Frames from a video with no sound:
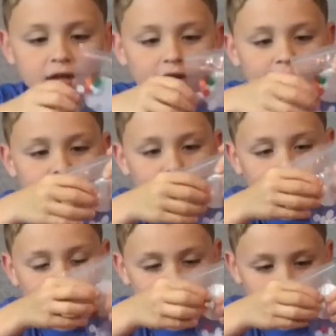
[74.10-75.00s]
Got some
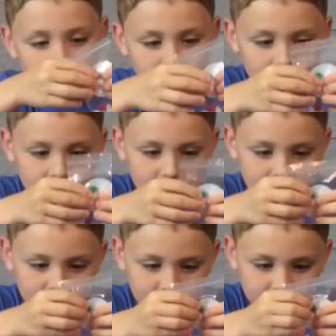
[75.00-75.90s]
eyes,
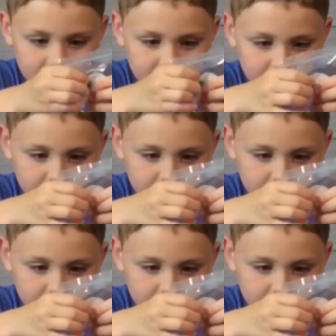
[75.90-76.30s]
and